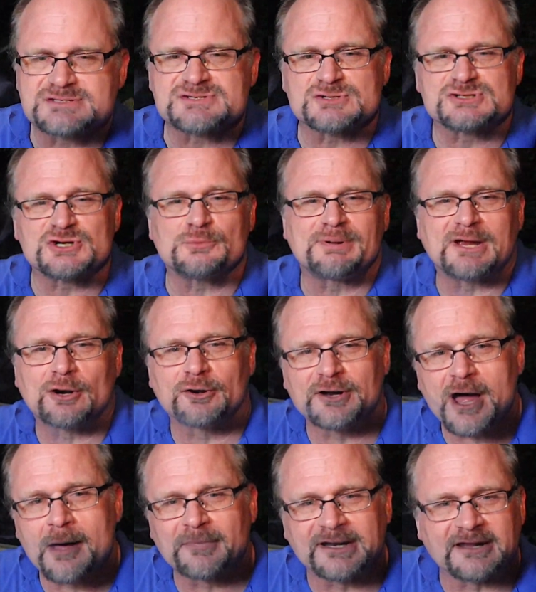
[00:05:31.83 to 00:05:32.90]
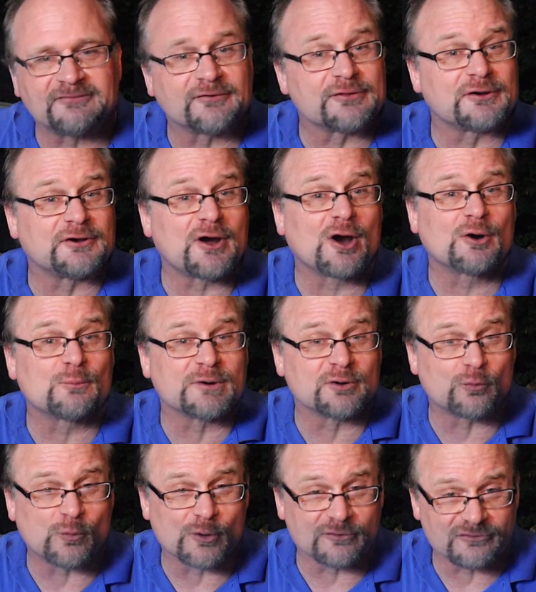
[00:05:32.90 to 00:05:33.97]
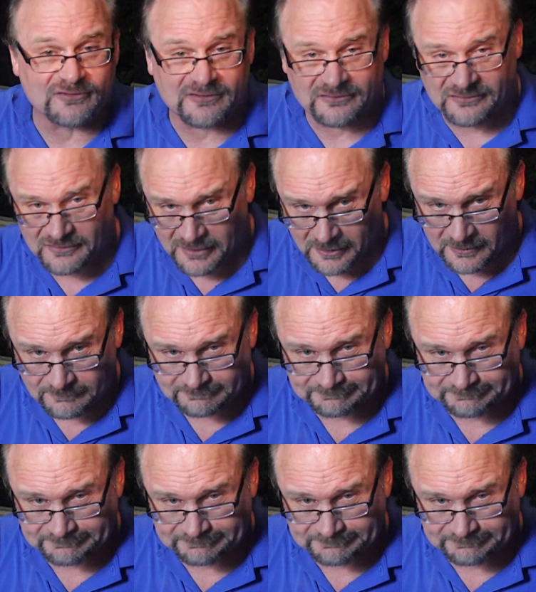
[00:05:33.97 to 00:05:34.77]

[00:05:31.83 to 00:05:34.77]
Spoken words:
So she'll be our nominee for the Darwin Awards this year.